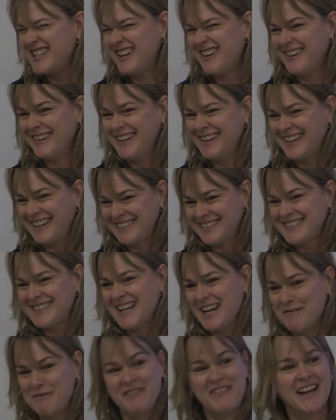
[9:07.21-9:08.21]
to know you
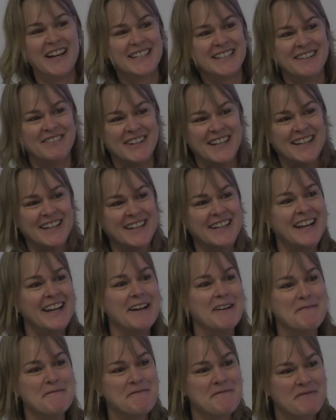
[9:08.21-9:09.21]
type of activity.
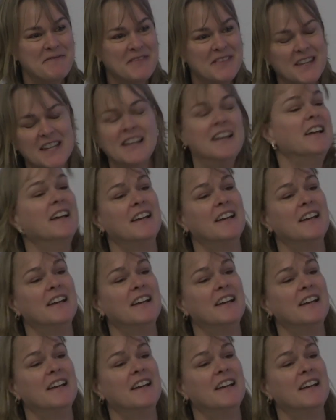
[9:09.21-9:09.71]
Yeah. um,